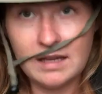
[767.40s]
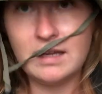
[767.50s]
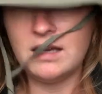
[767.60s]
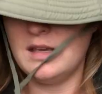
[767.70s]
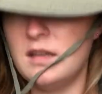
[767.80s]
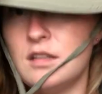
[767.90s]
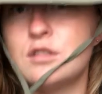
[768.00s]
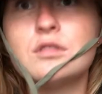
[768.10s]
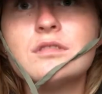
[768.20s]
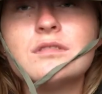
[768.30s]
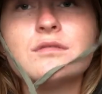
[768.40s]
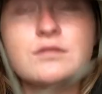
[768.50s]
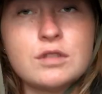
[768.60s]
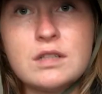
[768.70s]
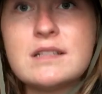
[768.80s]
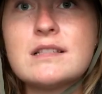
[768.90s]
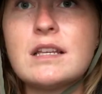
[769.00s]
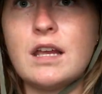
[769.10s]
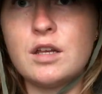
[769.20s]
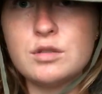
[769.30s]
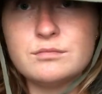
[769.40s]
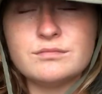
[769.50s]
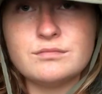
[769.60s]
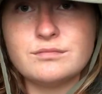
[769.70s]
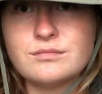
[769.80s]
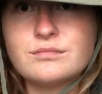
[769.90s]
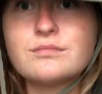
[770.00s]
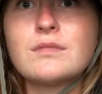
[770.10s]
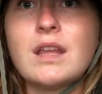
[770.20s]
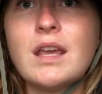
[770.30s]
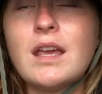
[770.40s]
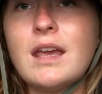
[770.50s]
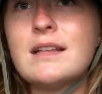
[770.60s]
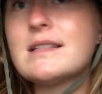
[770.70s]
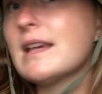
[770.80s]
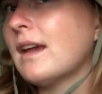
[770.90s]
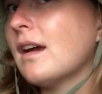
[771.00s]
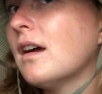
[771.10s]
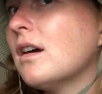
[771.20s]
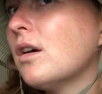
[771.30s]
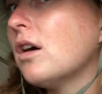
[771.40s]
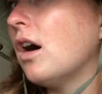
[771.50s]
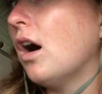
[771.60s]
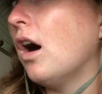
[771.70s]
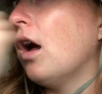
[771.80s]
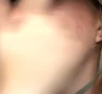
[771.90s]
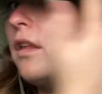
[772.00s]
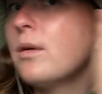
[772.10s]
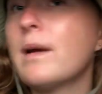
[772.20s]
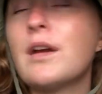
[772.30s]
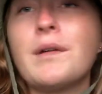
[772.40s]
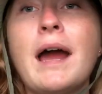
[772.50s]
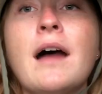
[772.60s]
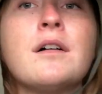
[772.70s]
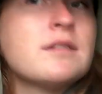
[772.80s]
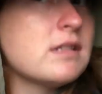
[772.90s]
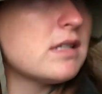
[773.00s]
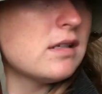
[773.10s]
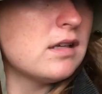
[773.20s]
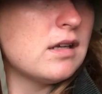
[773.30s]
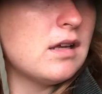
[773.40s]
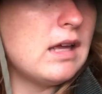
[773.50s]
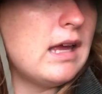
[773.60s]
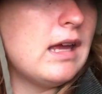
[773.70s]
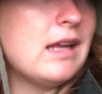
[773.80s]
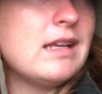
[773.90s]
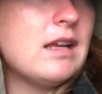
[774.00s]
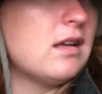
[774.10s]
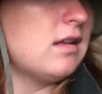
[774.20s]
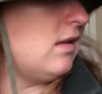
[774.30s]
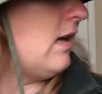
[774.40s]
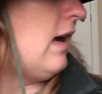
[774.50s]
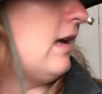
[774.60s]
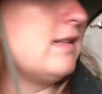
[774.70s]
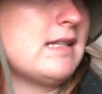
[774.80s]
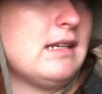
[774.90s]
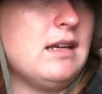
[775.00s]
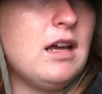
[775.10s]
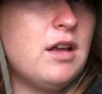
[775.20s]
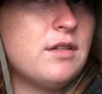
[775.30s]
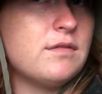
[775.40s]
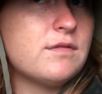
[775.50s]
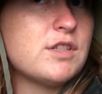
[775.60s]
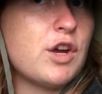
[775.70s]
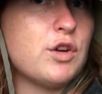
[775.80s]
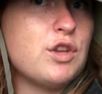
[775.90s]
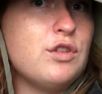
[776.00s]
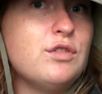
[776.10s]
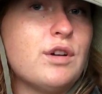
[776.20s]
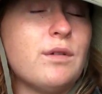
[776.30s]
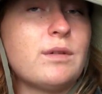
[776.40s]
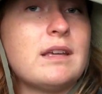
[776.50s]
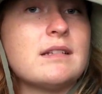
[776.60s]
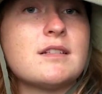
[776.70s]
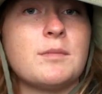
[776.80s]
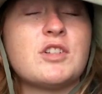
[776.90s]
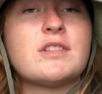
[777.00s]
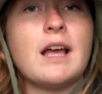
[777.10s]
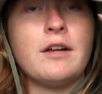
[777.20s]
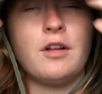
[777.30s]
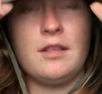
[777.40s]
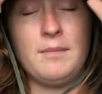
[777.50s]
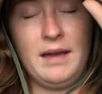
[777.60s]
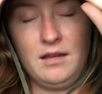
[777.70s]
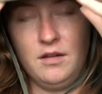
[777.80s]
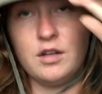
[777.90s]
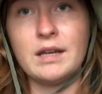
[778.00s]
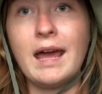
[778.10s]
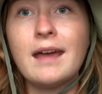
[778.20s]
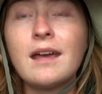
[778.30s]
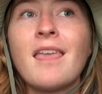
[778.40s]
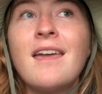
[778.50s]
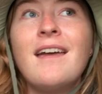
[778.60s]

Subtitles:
and let's see, it's like all the way around and it has it so you don't get so much sun on the back of your neck.